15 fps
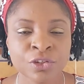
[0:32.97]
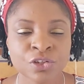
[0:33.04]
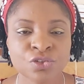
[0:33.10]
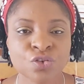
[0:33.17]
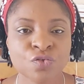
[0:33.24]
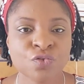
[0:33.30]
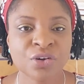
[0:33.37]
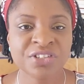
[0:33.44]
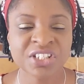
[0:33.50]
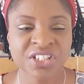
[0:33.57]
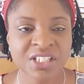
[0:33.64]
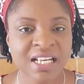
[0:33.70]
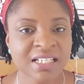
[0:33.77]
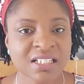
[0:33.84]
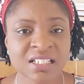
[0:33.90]
so for
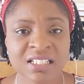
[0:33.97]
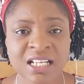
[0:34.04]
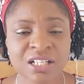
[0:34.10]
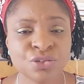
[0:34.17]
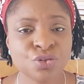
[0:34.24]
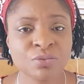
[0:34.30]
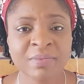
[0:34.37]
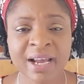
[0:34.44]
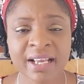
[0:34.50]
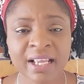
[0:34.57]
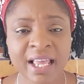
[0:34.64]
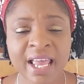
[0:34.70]
teaching assistant, you might